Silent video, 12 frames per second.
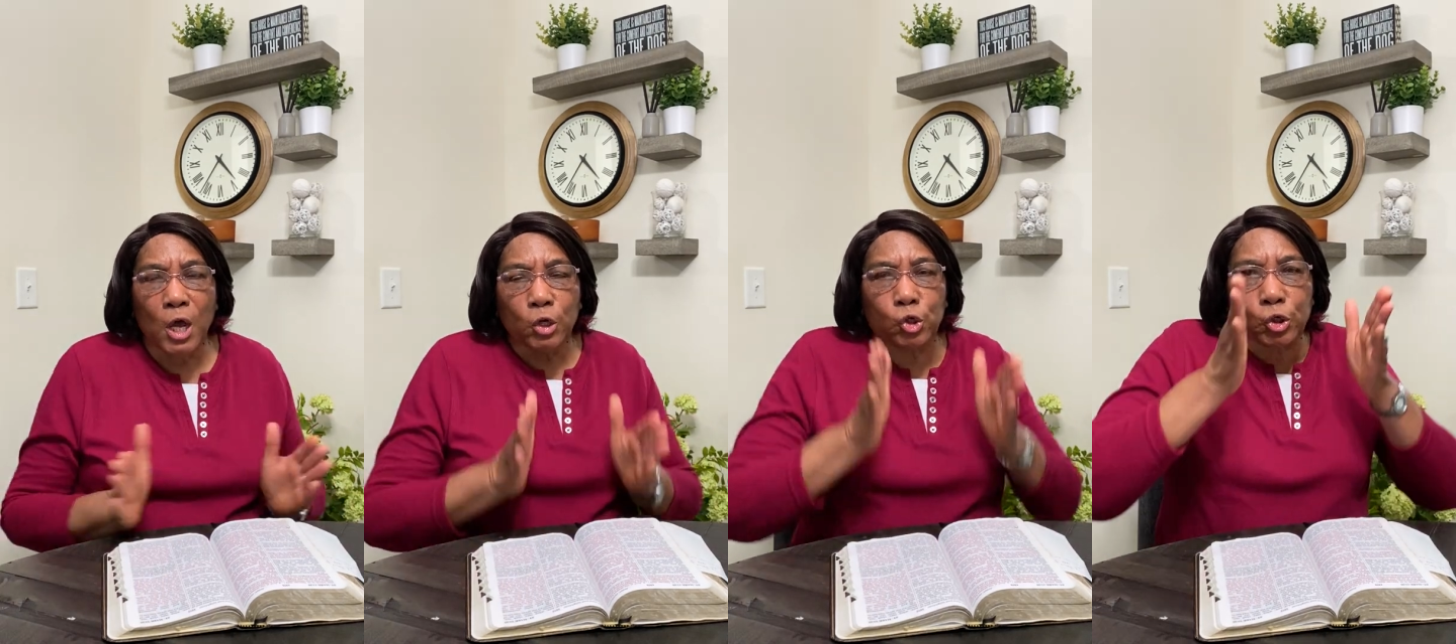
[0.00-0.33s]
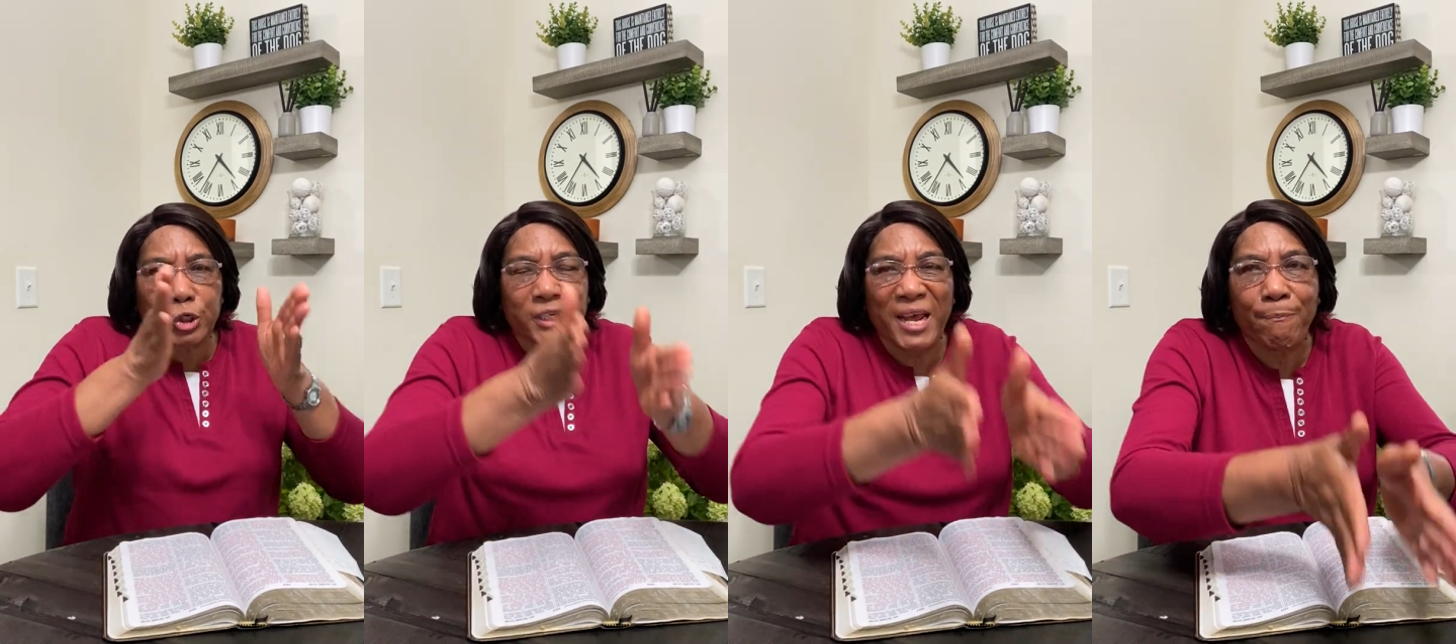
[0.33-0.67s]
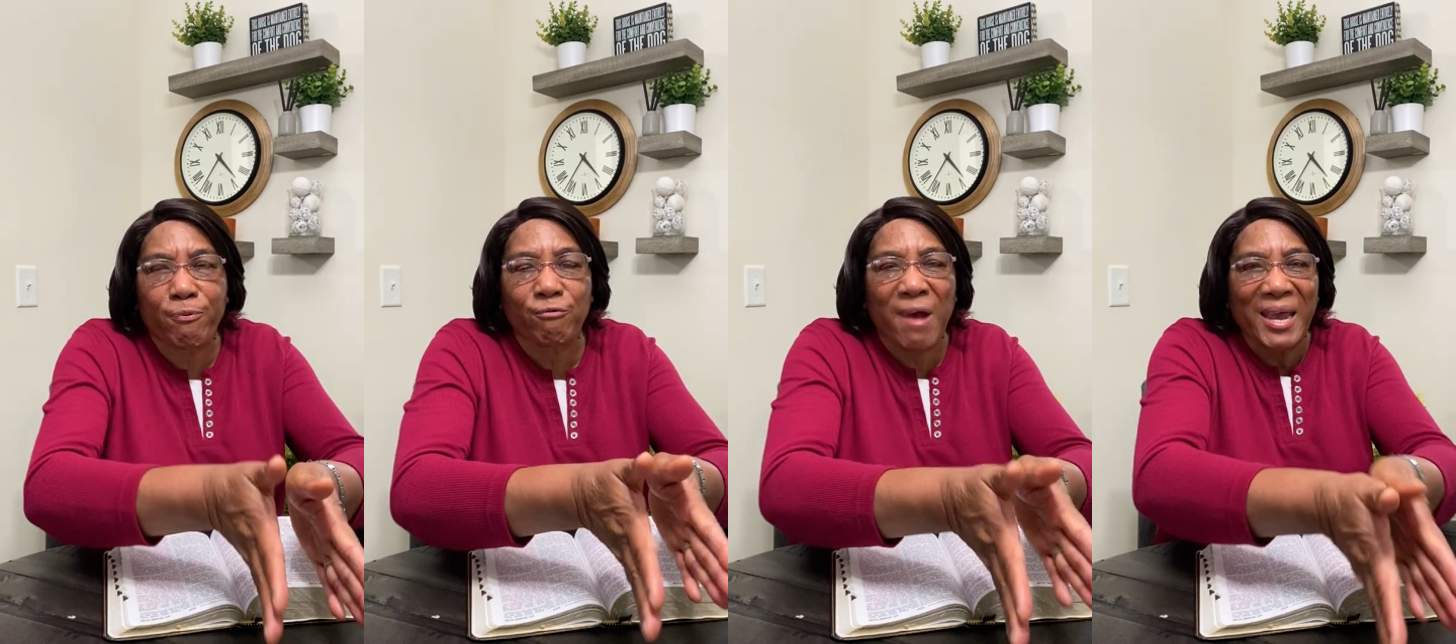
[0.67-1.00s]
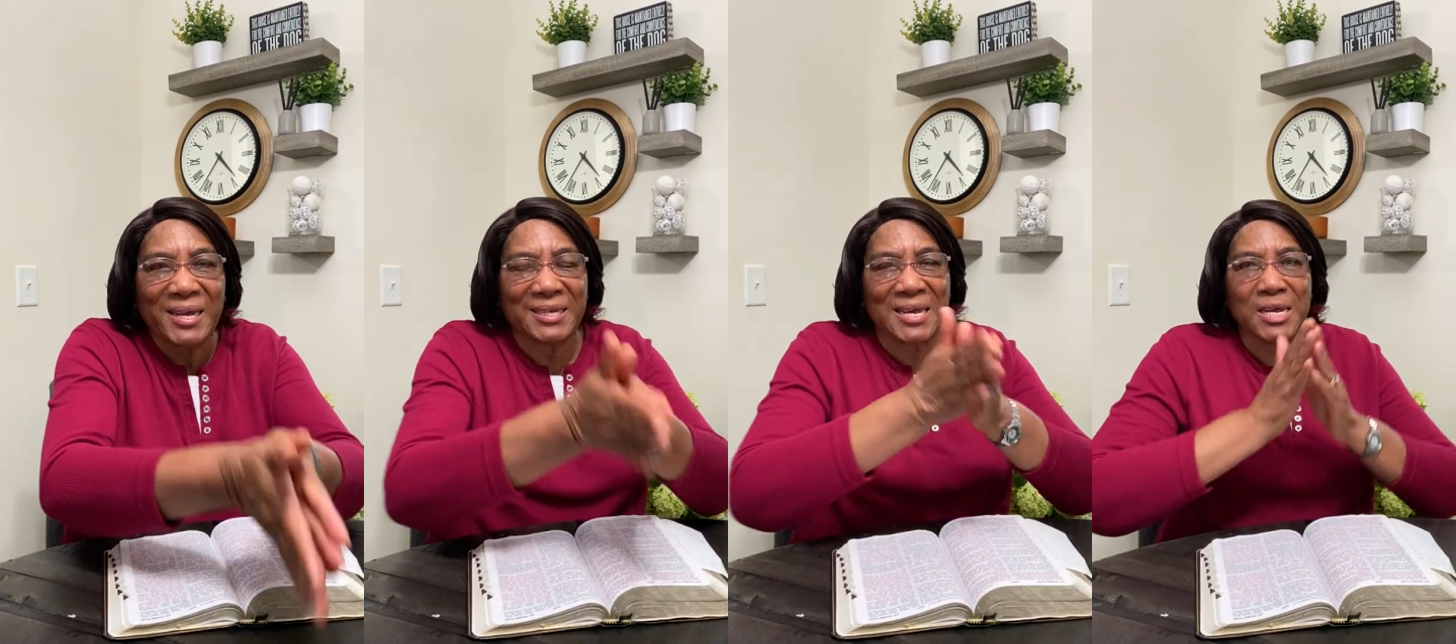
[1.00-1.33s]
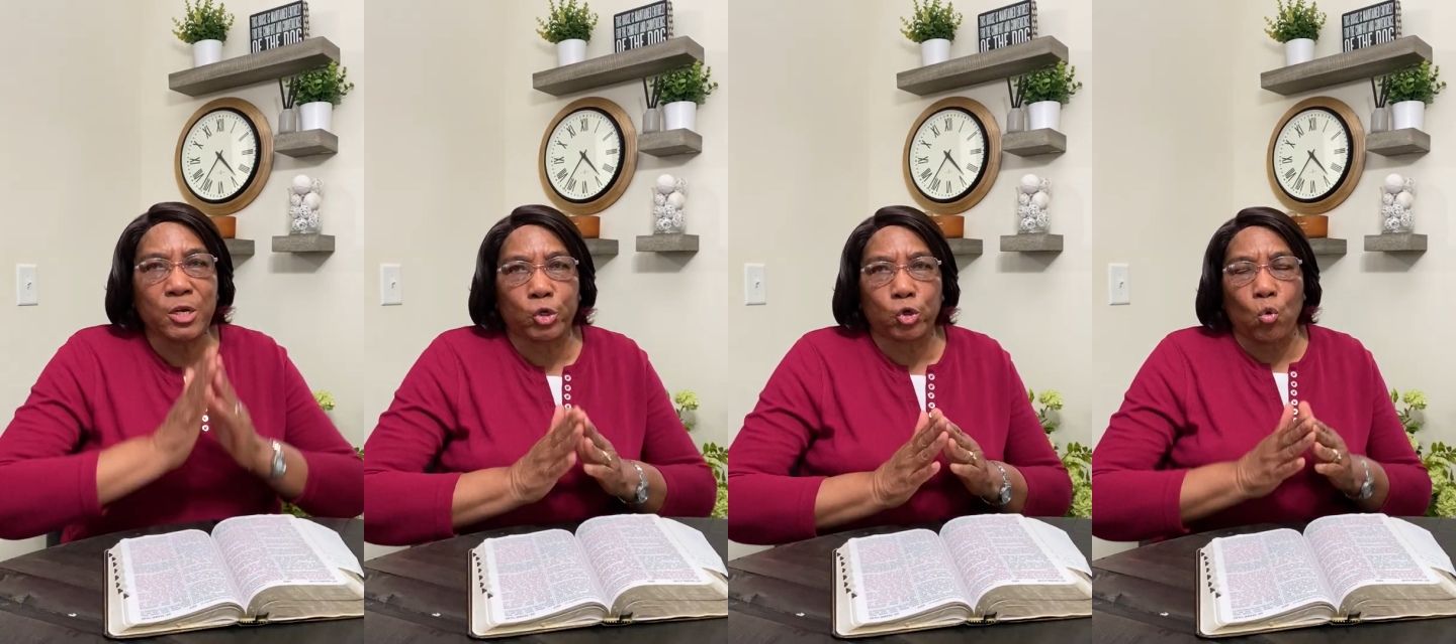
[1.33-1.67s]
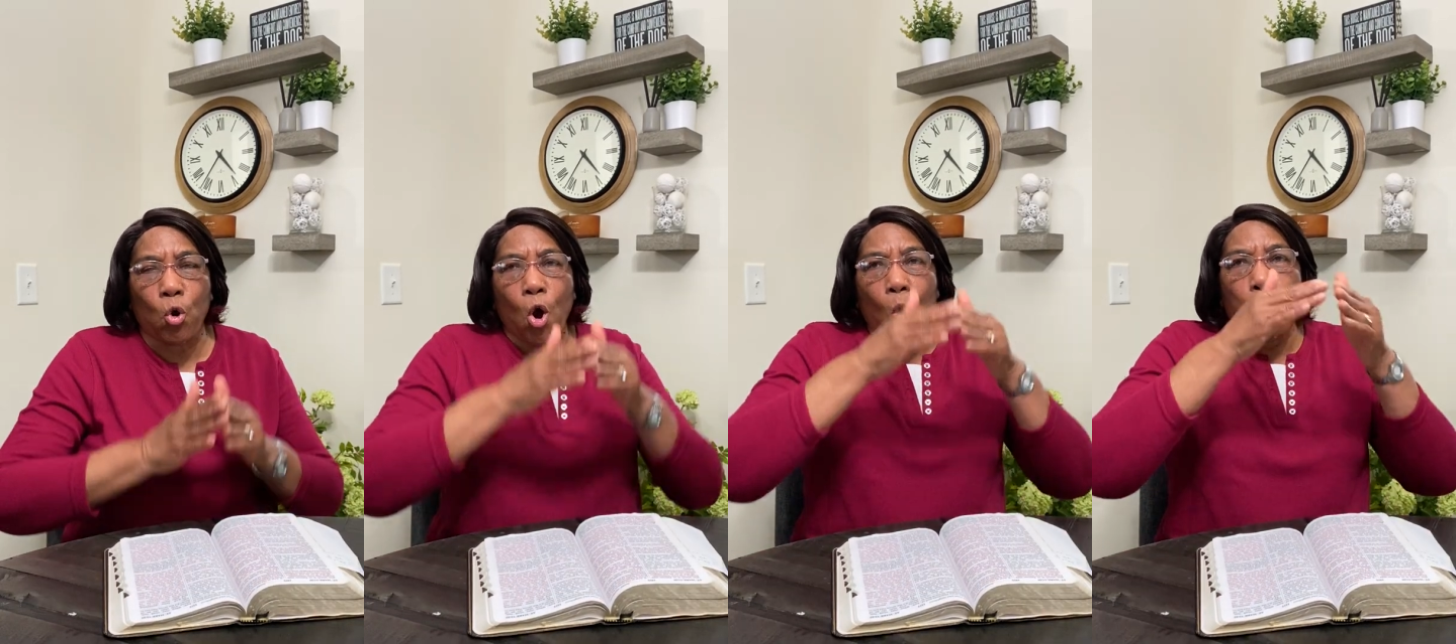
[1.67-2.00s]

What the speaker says: to step right into